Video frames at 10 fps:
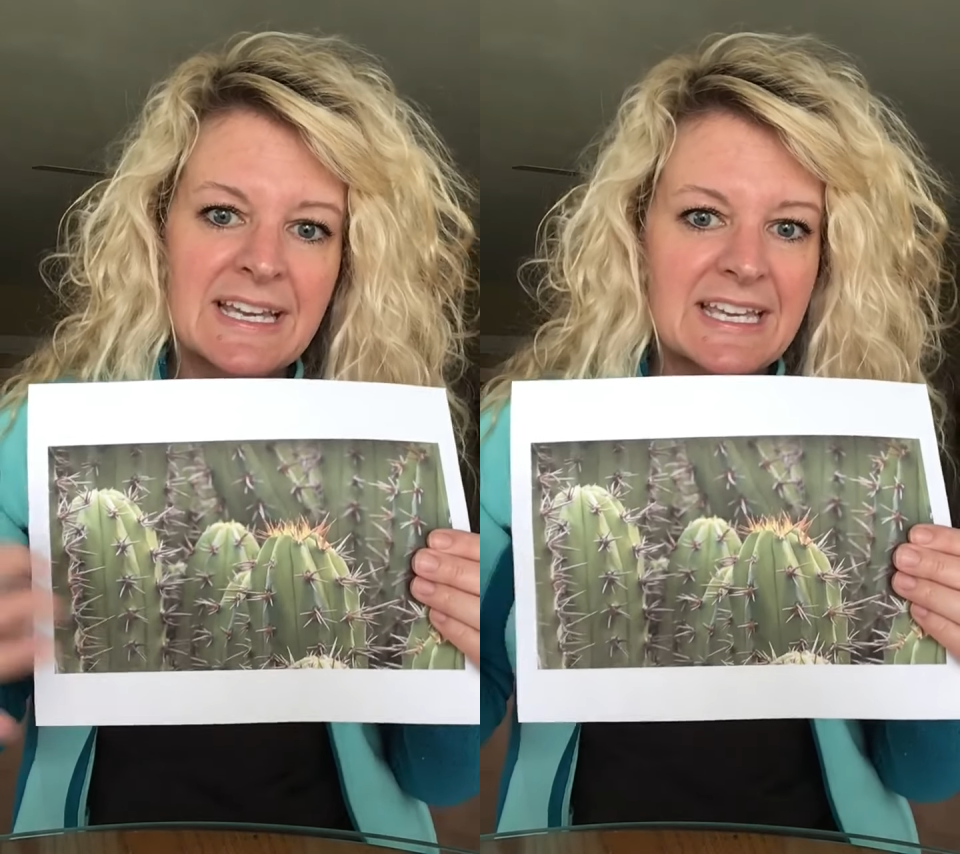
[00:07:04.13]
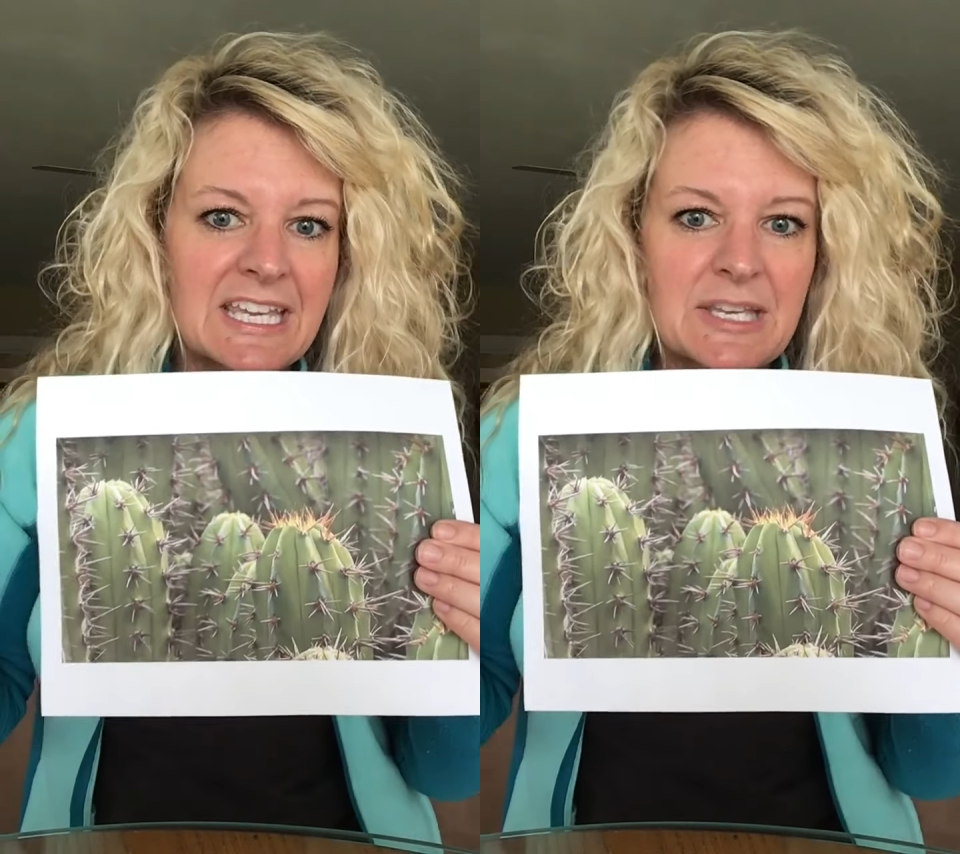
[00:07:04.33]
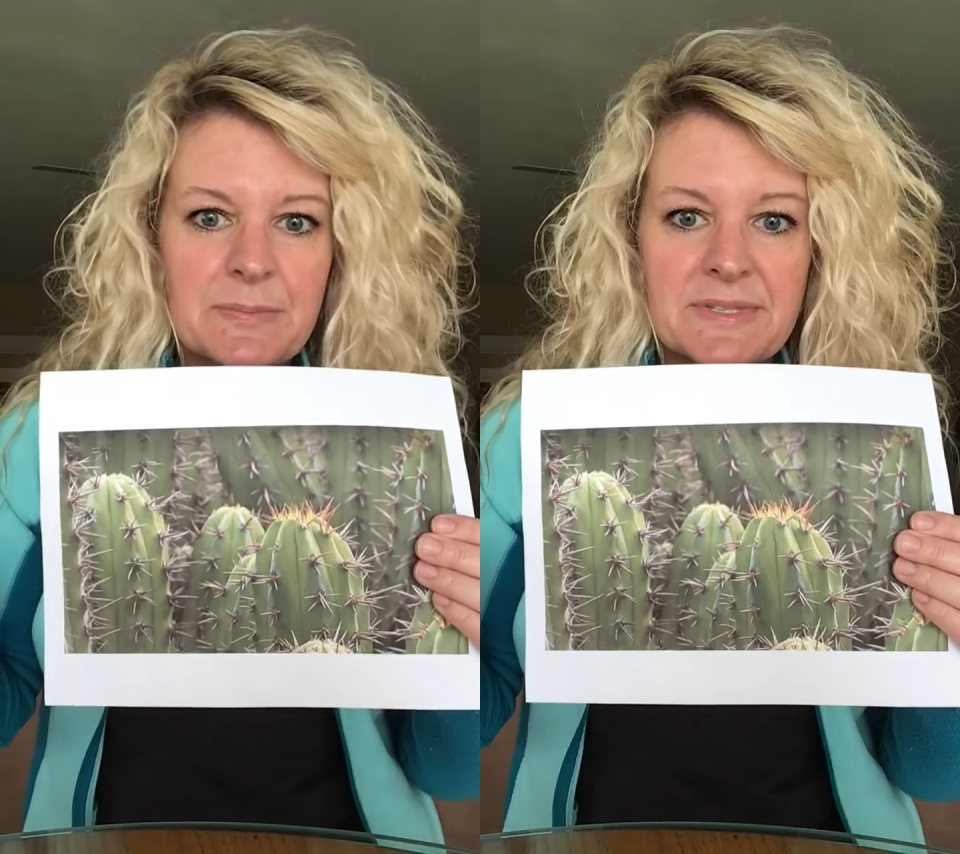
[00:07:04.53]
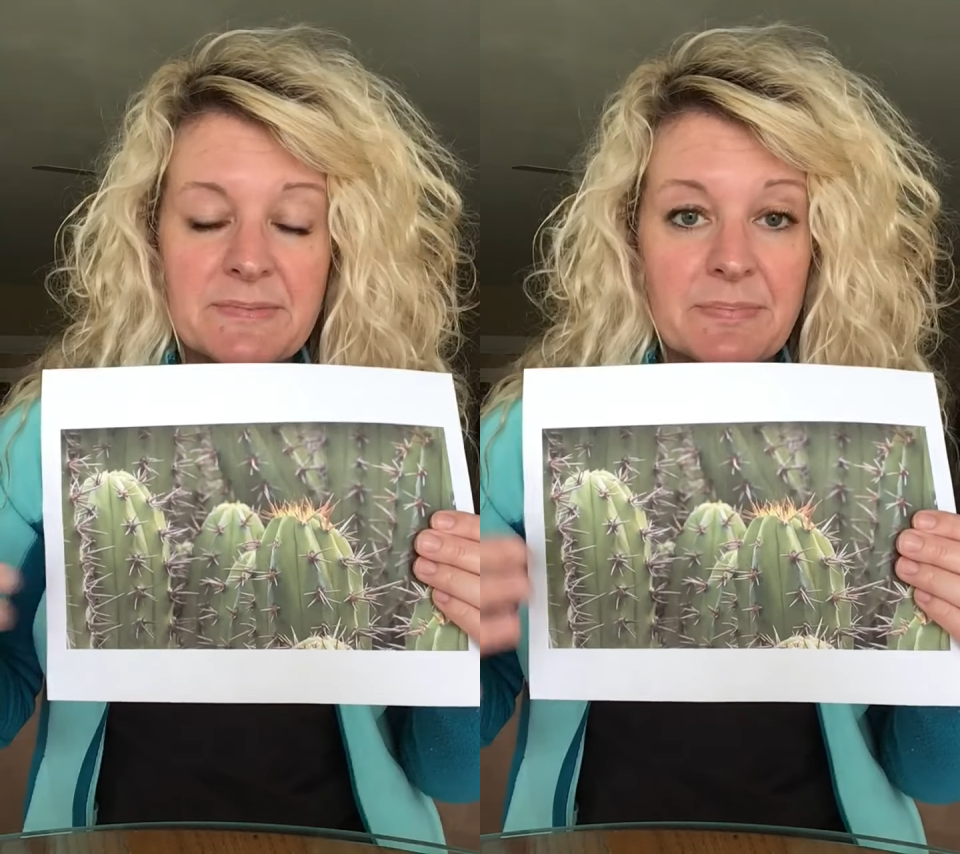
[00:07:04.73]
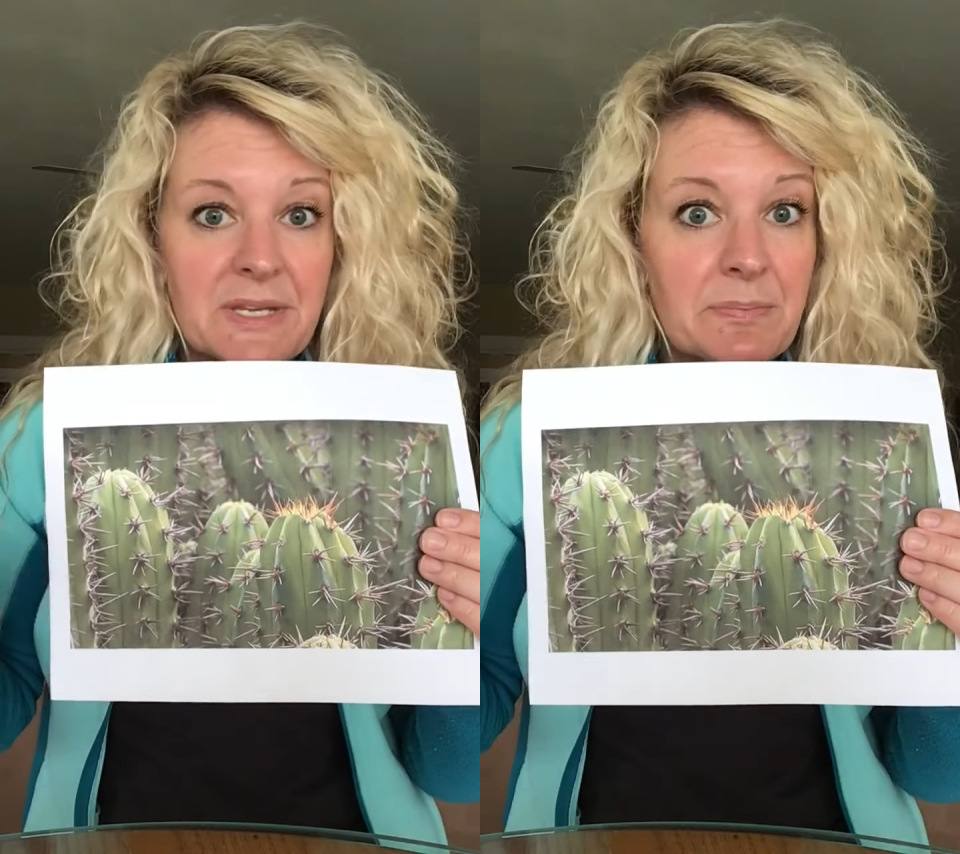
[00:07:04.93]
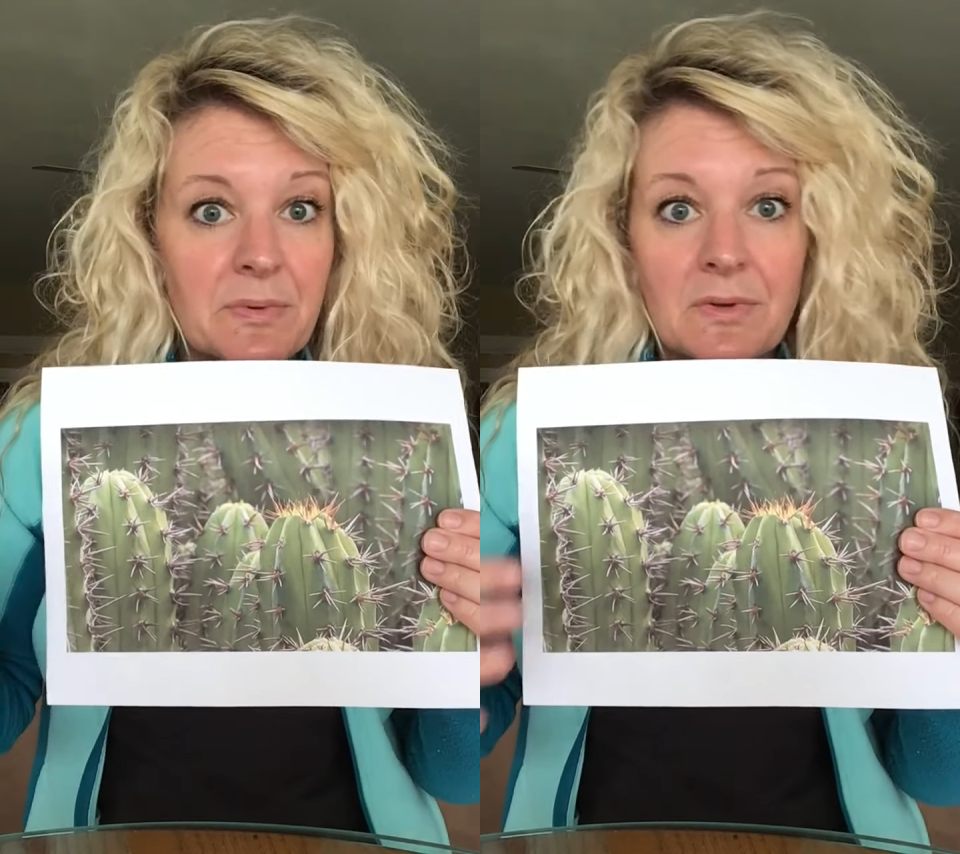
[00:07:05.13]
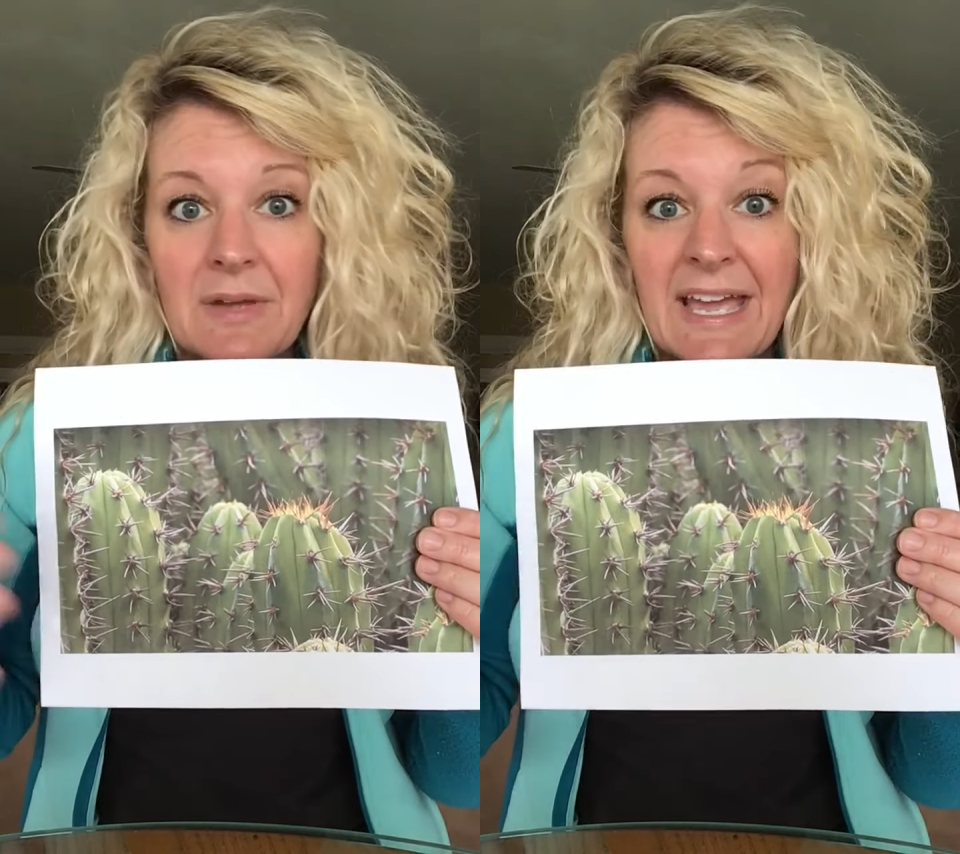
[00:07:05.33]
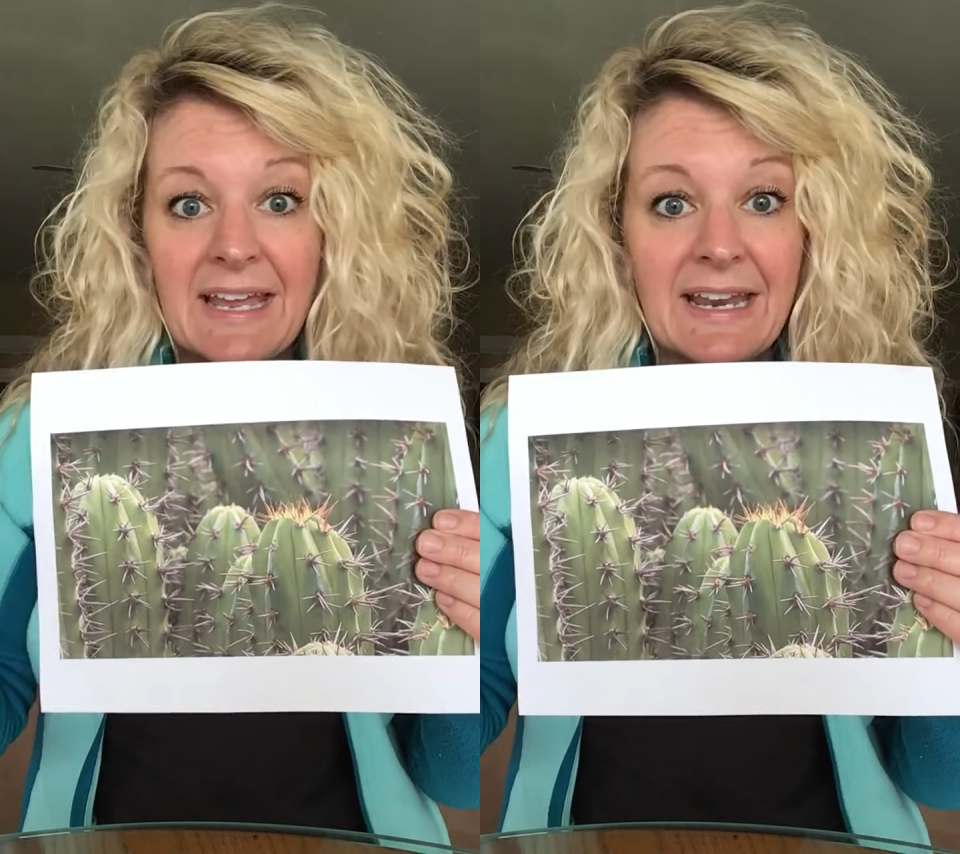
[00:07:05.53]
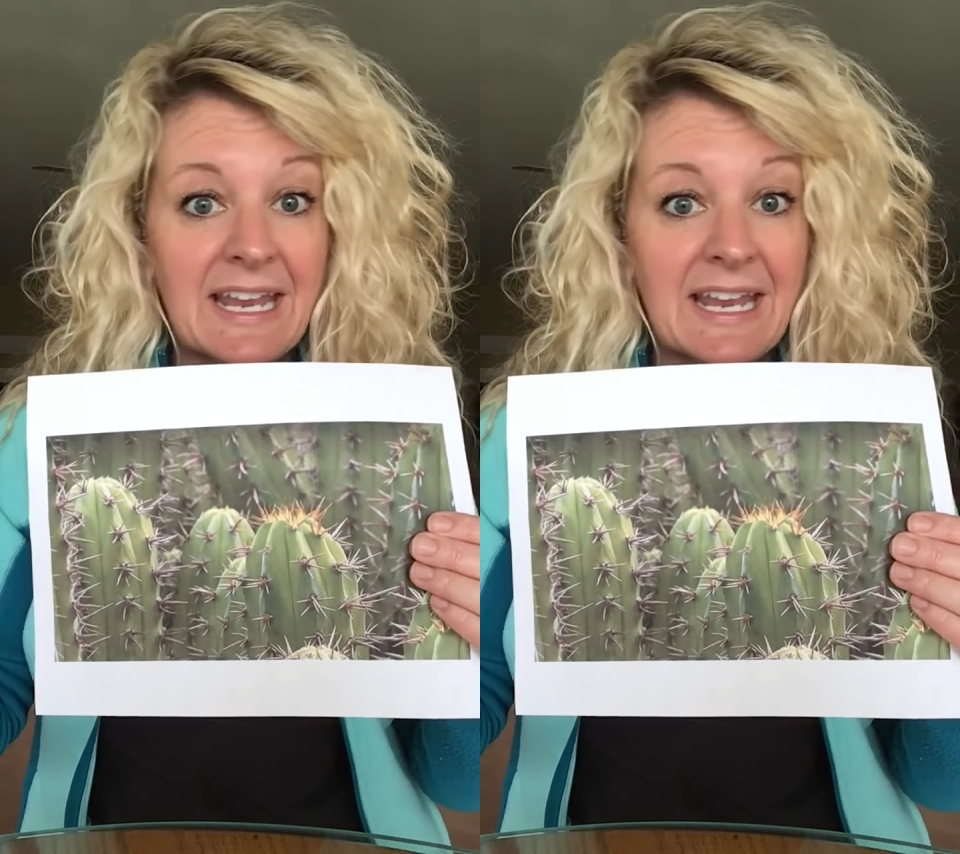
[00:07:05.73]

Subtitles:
keeps people and